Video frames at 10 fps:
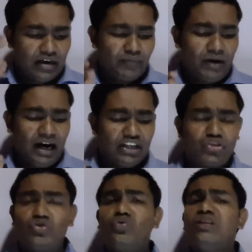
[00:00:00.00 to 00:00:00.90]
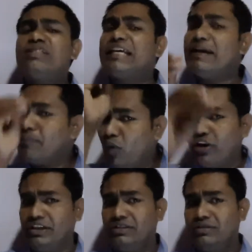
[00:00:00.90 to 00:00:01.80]
passed through the same
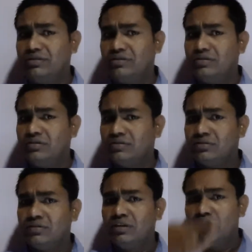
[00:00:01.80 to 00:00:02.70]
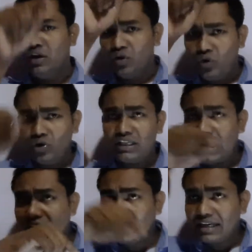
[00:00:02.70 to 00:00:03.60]
point. All the
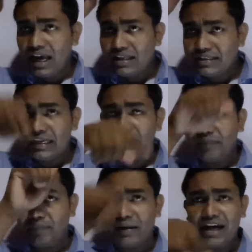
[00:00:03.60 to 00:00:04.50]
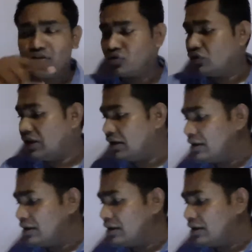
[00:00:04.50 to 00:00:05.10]
lines are passed through the